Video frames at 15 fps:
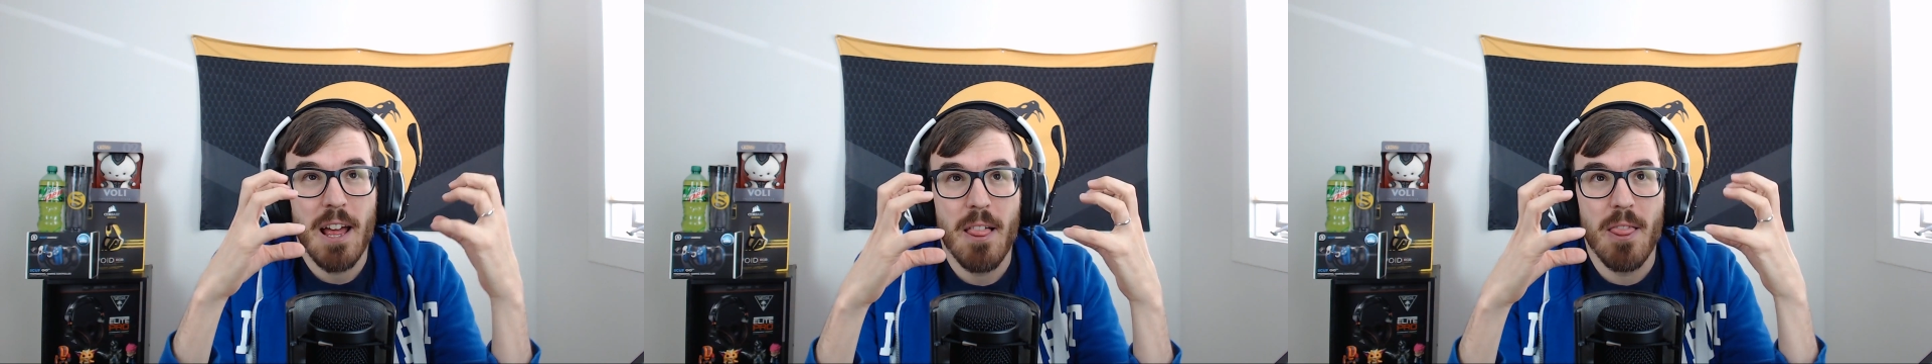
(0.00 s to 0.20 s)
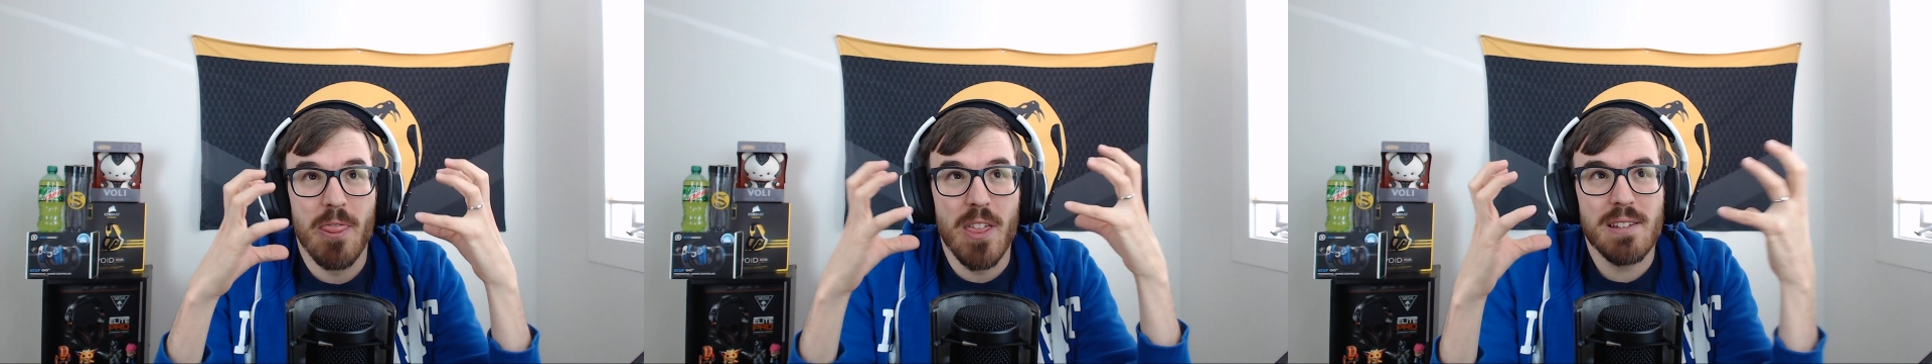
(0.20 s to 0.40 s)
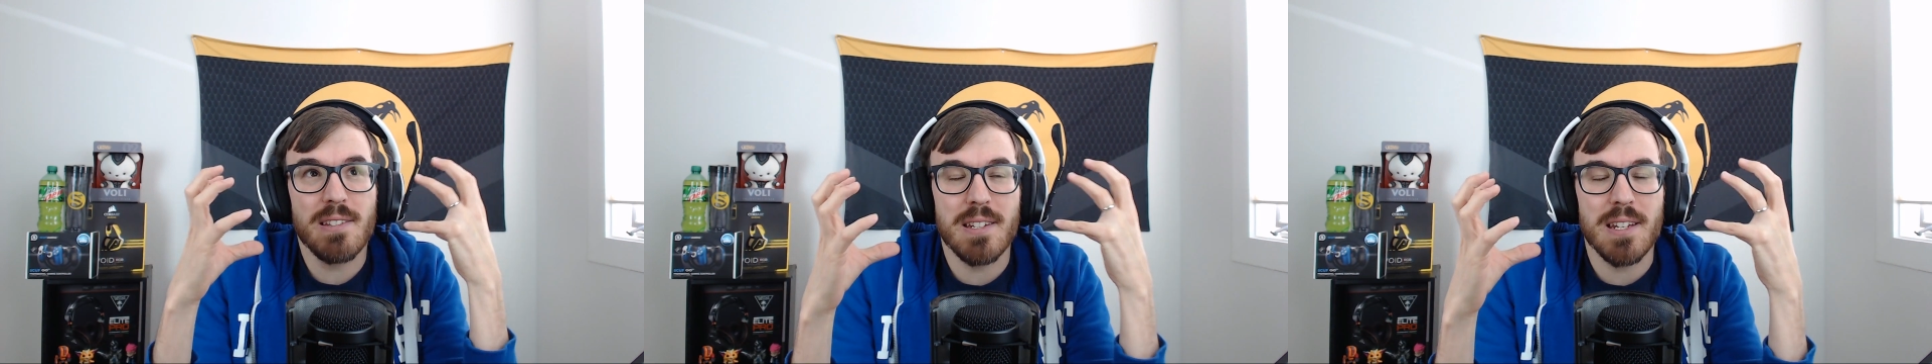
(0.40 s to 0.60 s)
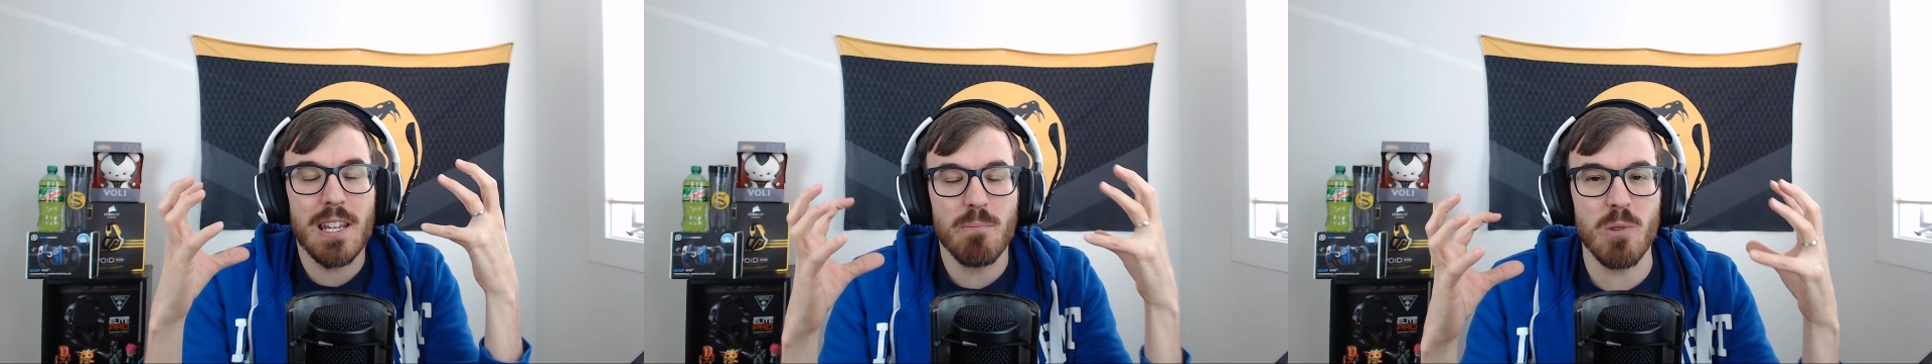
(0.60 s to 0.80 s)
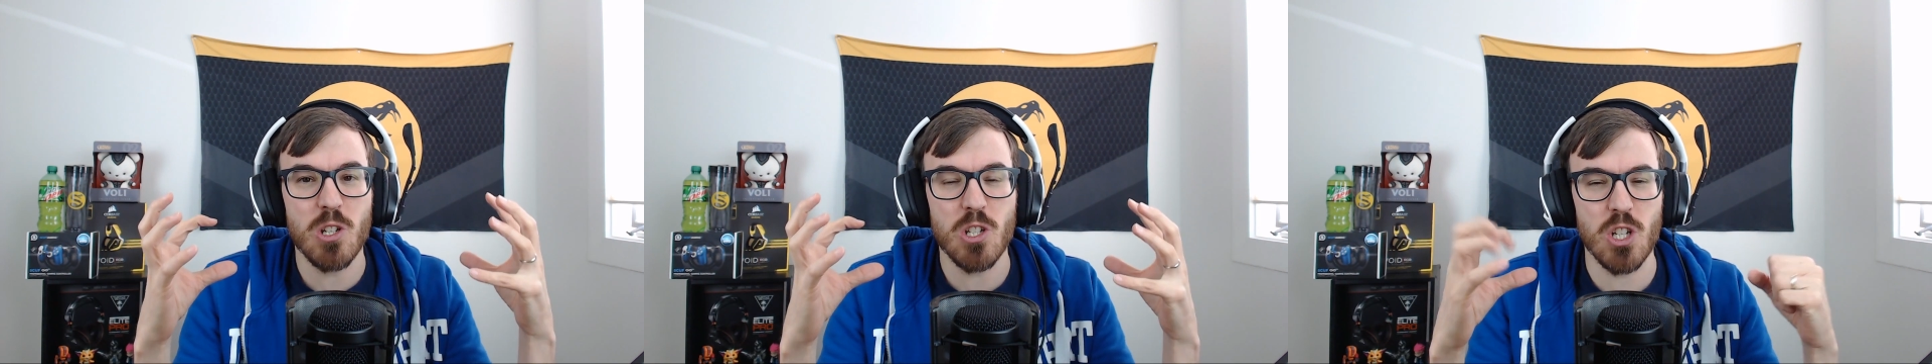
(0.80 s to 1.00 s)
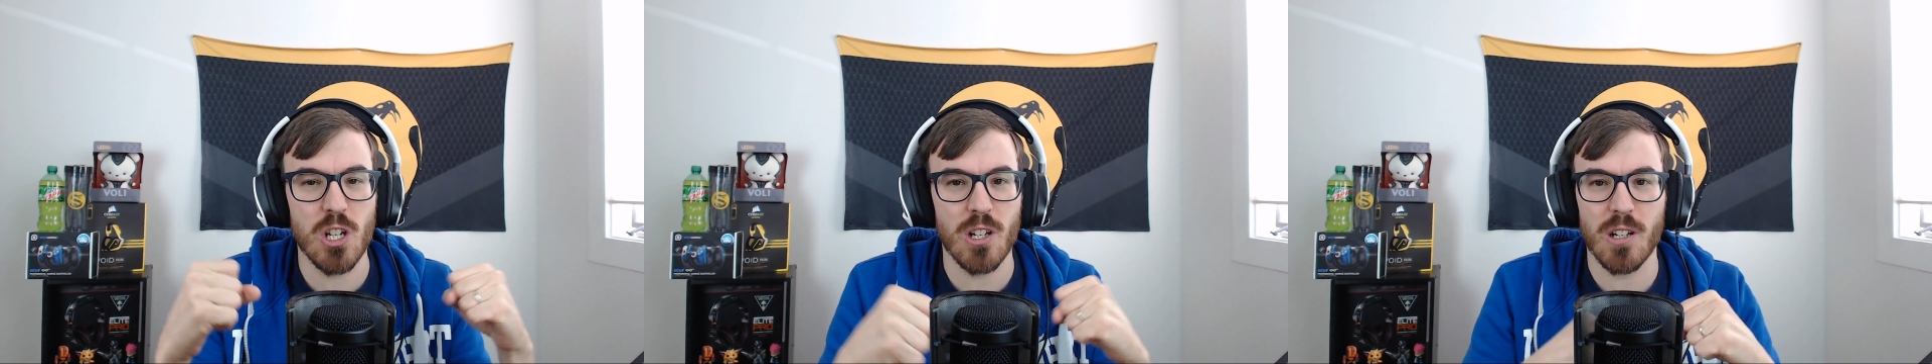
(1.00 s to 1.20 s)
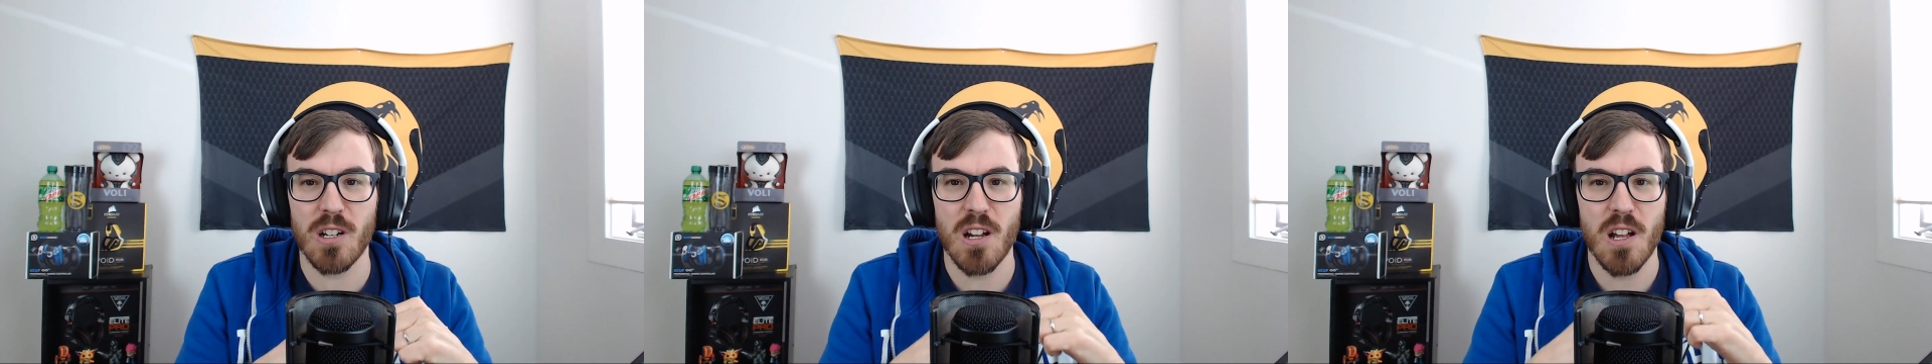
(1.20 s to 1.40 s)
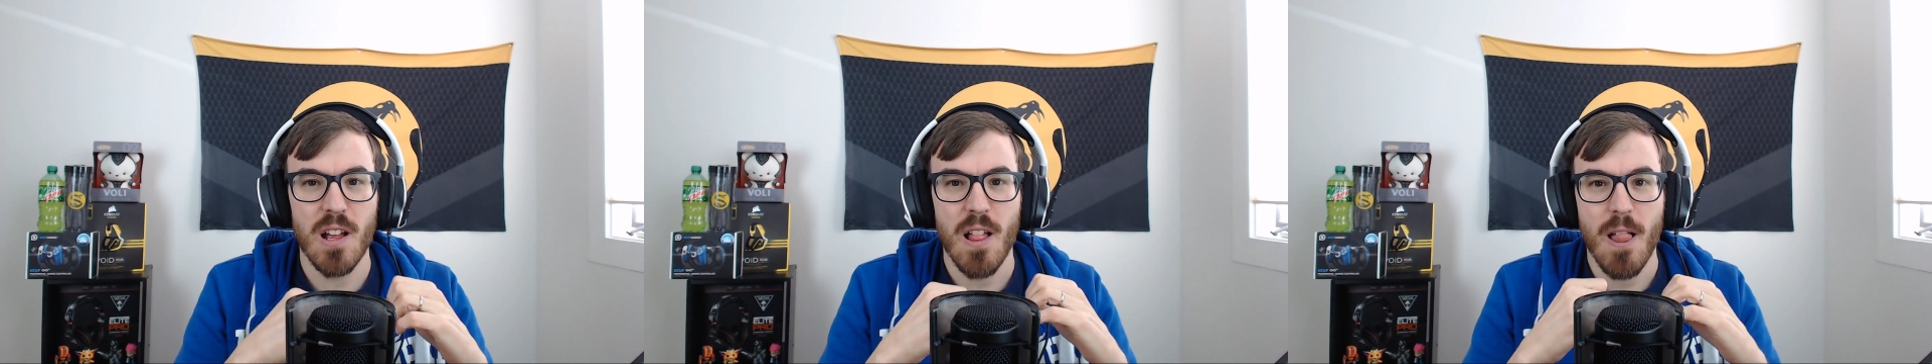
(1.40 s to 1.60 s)
this team this
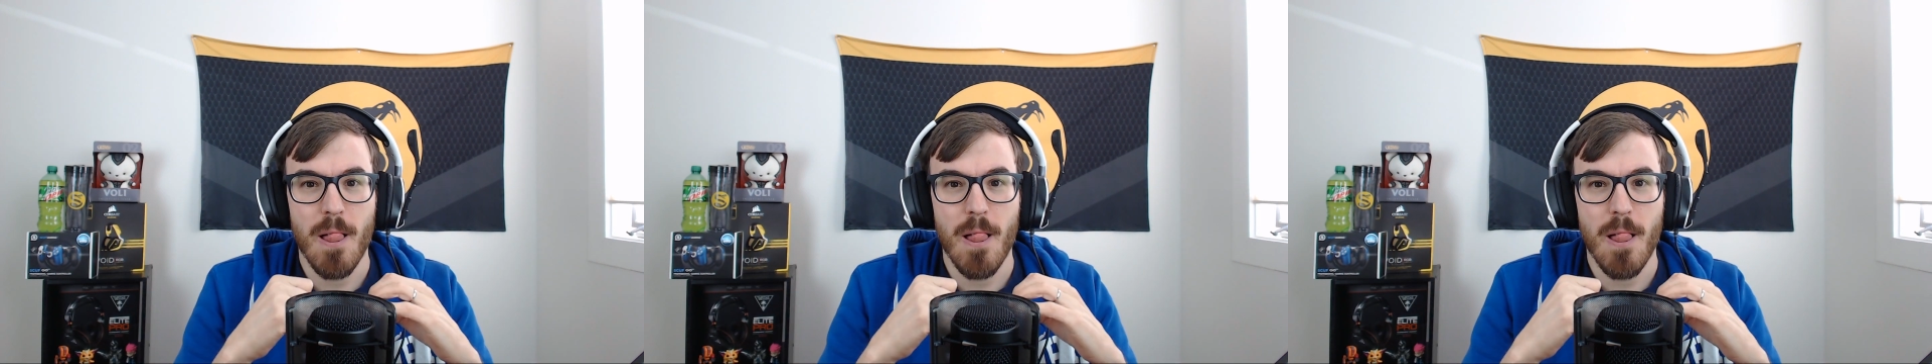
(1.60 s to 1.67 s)
year,